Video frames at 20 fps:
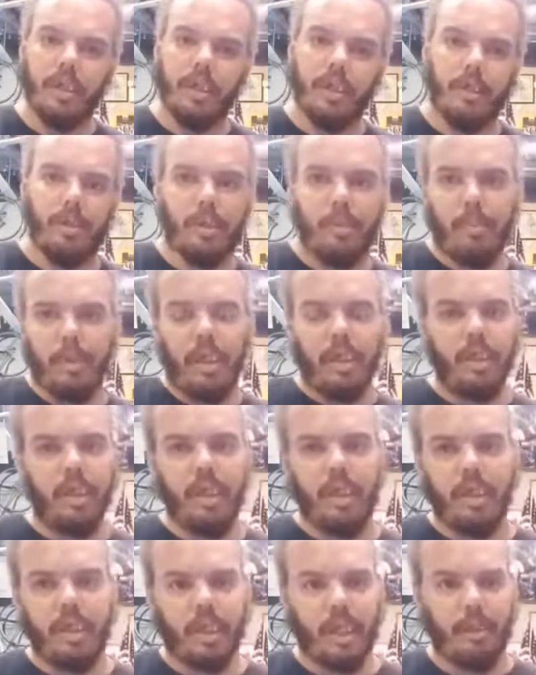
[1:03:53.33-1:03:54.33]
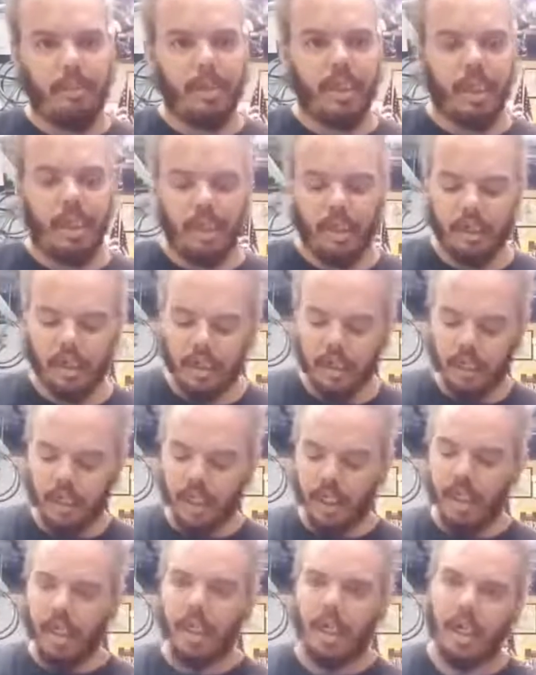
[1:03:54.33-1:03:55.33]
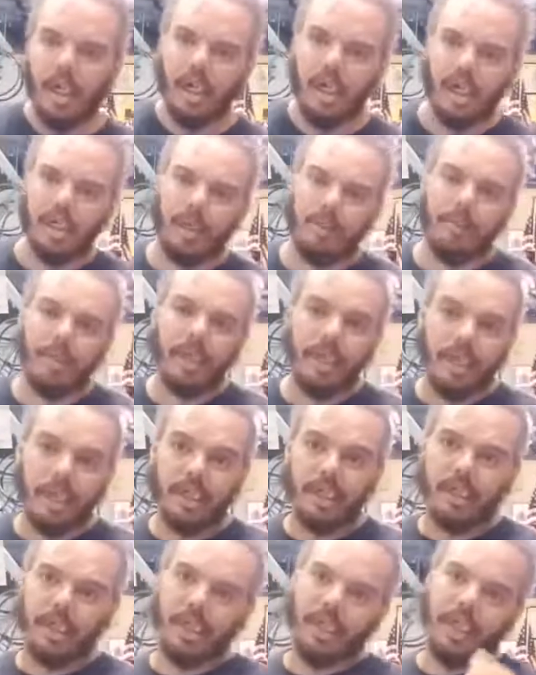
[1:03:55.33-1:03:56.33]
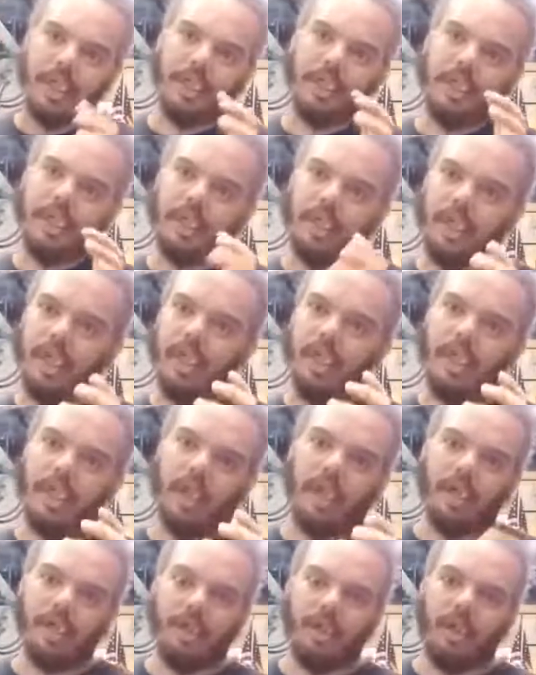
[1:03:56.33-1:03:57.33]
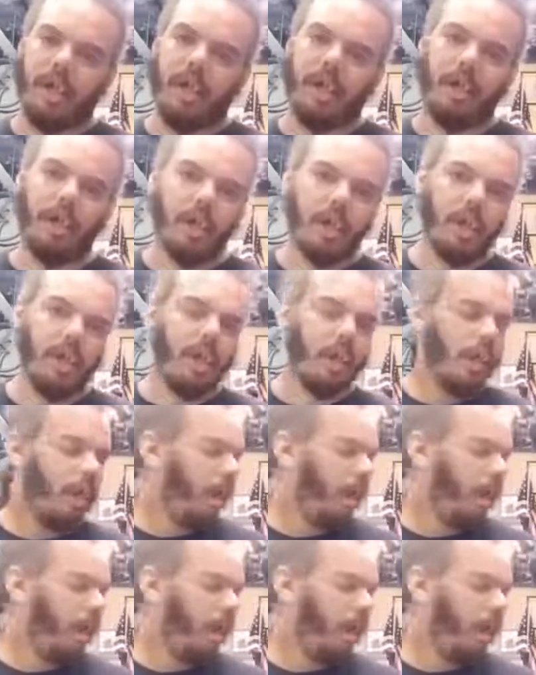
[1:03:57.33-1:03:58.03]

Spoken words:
So it's basically the same stand. The PCS 10 has a slightly nicer head on it.